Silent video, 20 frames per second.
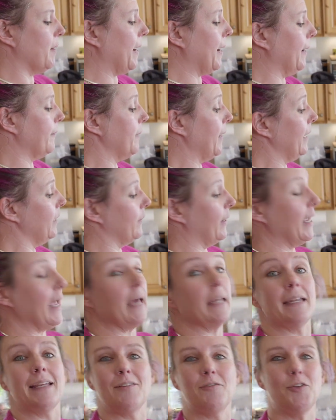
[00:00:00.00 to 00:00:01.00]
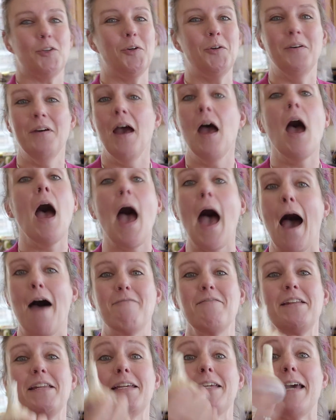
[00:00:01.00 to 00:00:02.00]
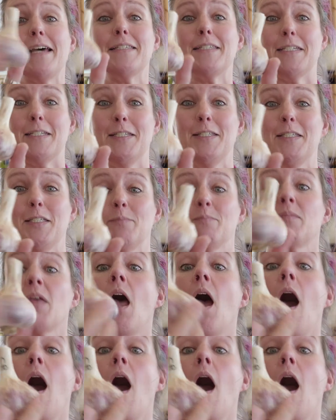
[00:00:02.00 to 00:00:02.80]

Anyway, and if you have any guesses